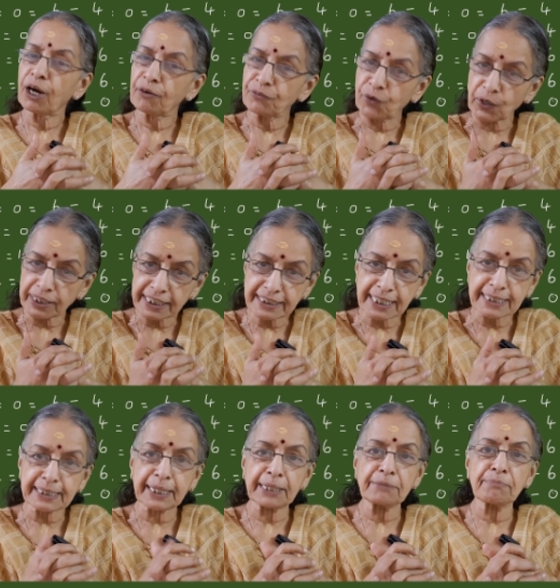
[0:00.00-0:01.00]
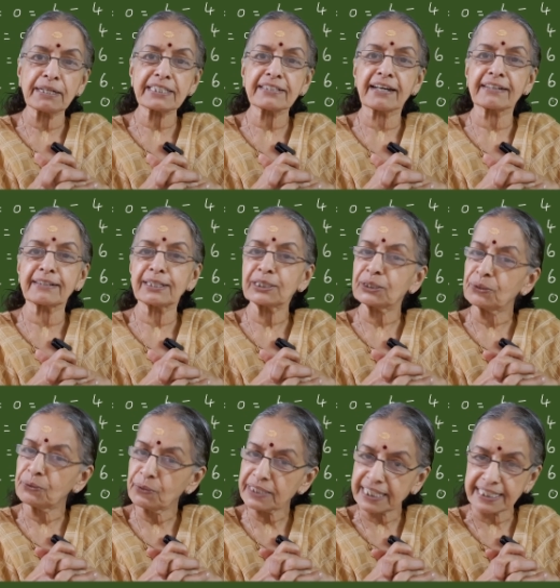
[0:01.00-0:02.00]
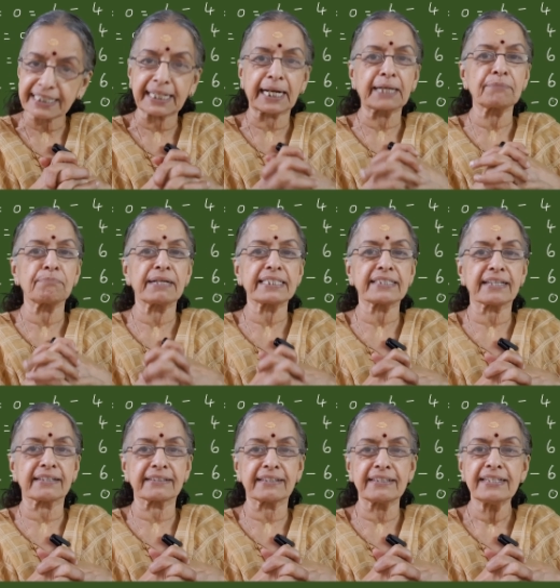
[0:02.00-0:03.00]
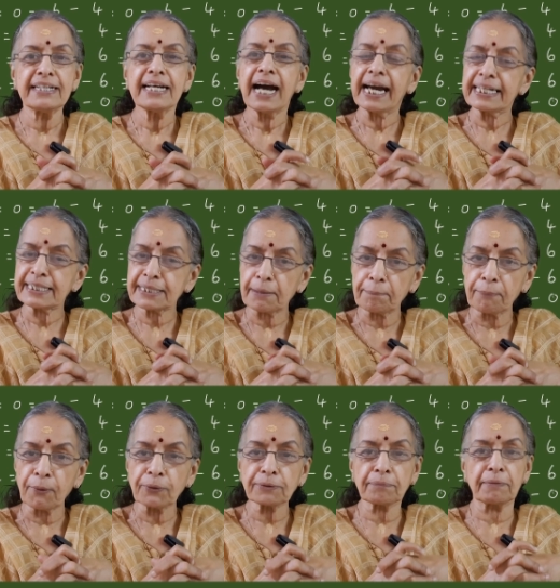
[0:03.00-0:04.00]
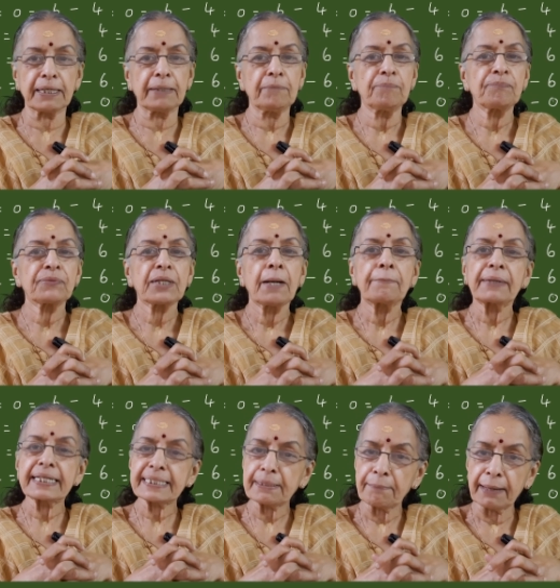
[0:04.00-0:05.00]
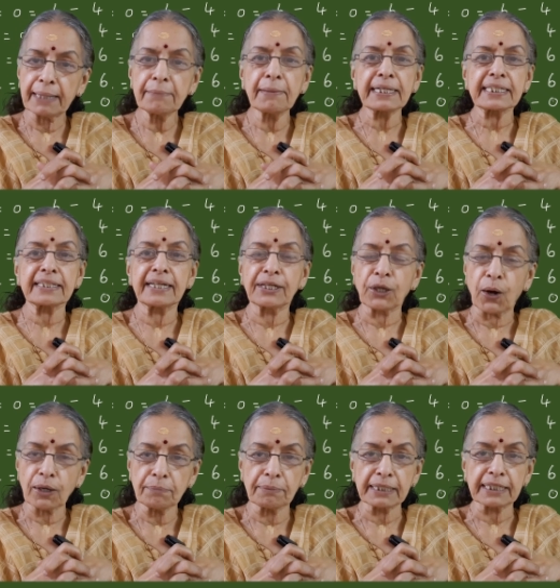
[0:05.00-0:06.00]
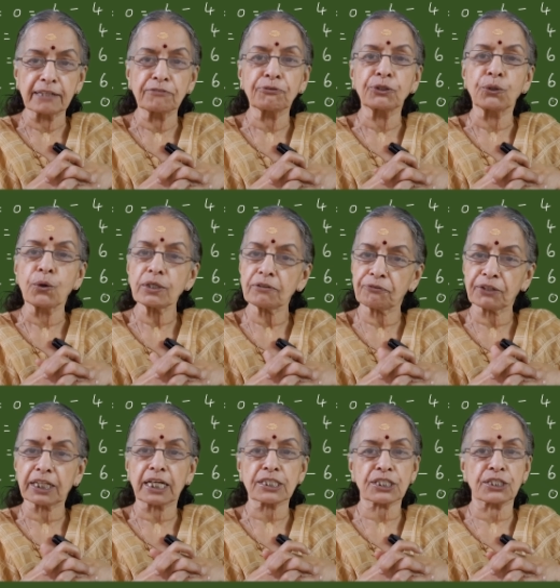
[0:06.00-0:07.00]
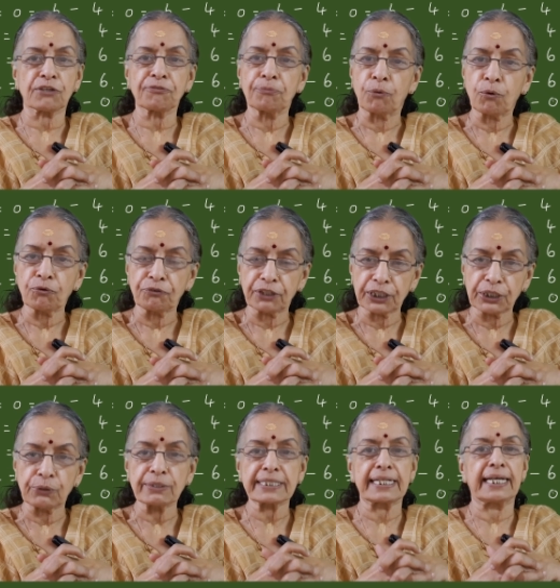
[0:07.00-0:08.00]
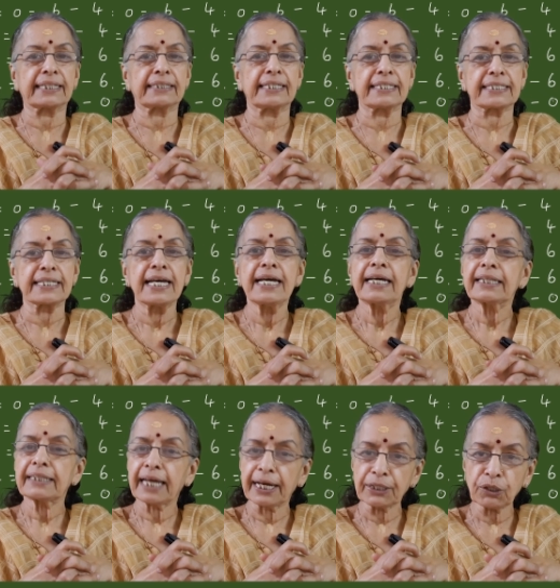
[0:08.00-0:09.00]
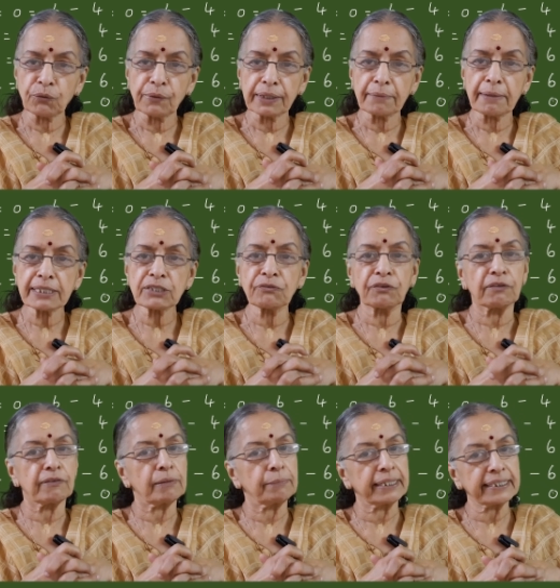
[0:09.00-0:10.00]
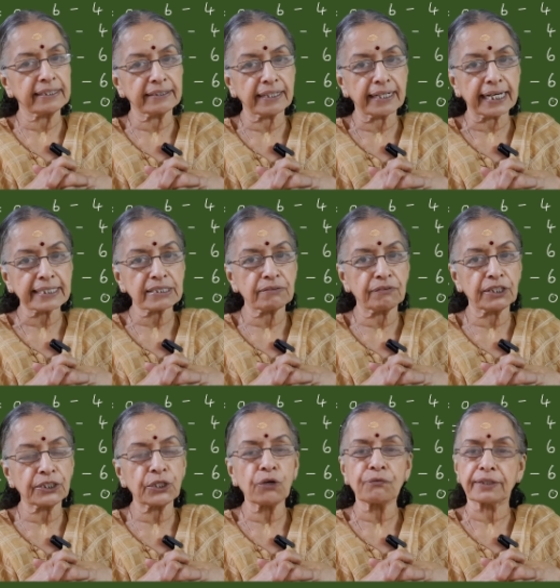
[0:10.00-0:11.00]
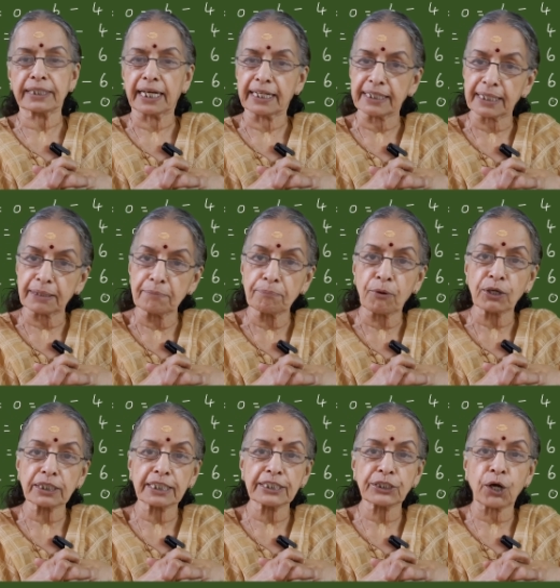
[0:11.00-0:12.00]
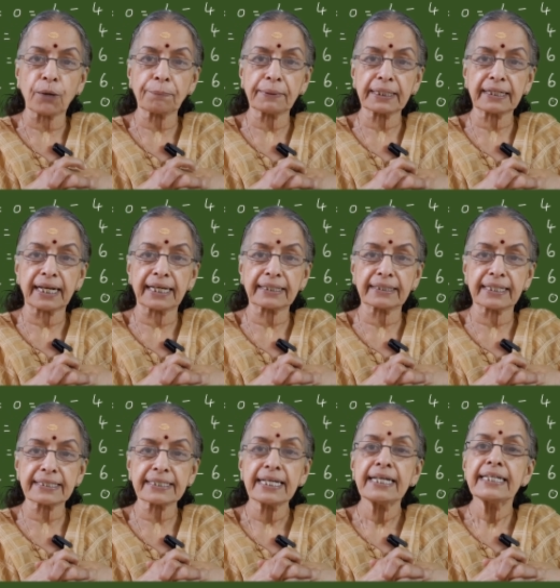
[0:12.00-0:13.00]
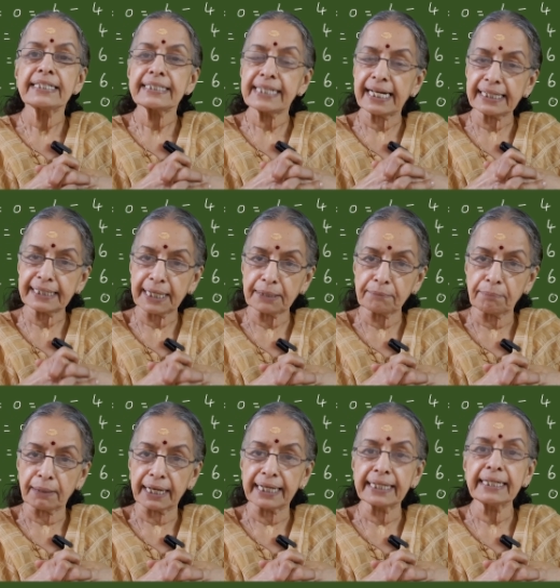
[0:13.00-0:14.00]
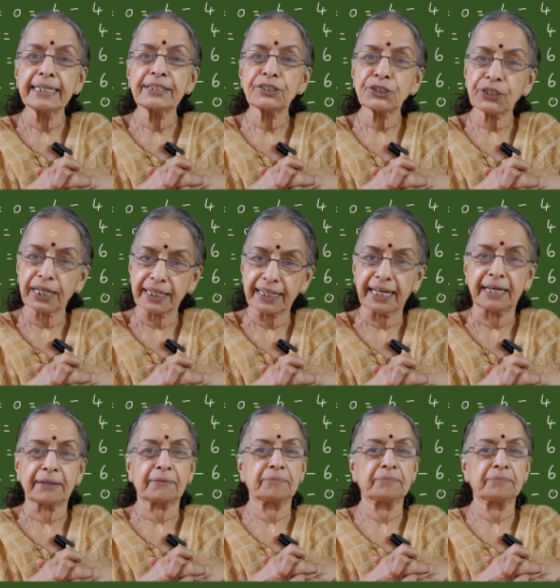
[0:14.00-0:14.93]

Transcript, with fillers: you have not subscribed my channel, do subscribe my channel and support me. Press the bell button and all button for notification of more videos like this. Thank you very much. We will meet in the next video with another important topic like this. Till then, bye. Take care.